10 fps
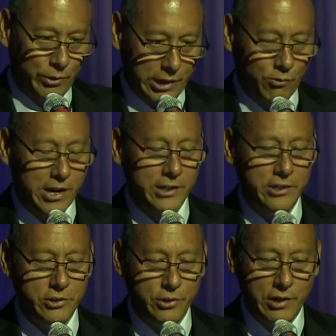what I
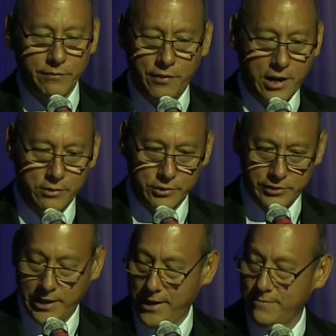wanted to do on
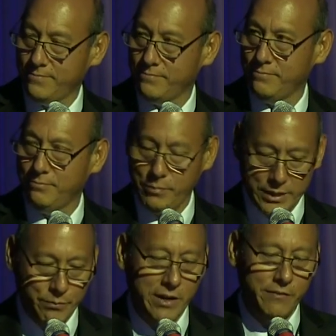Father's Day
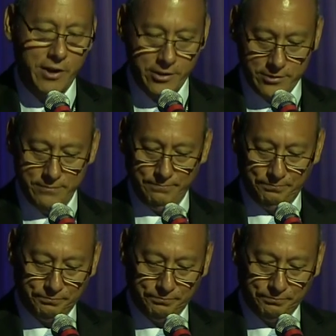meet my father.